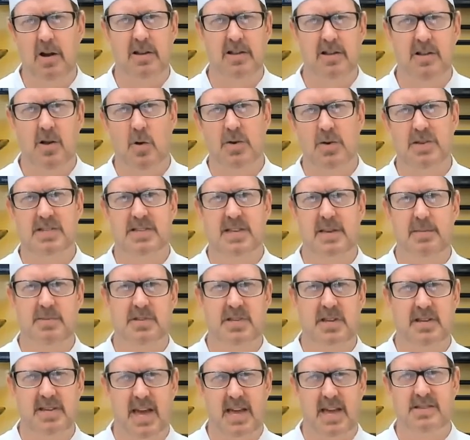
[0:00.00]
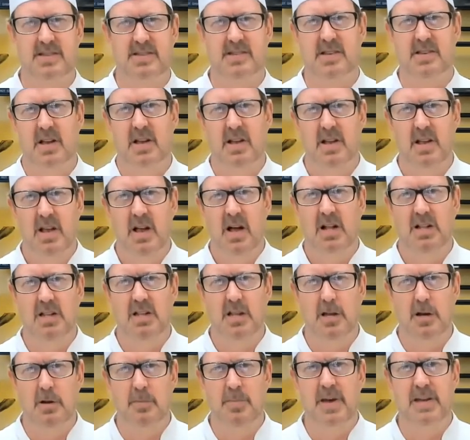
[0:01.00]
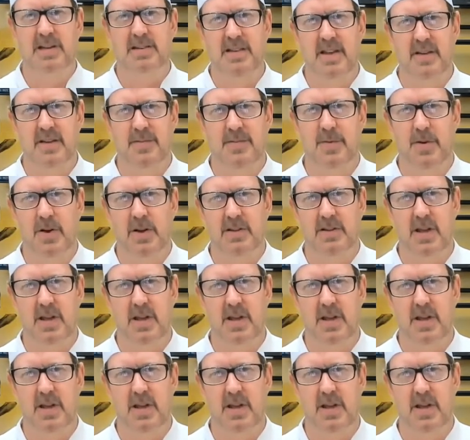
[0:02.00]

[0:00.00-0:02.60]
It always seems to taste a little bit different,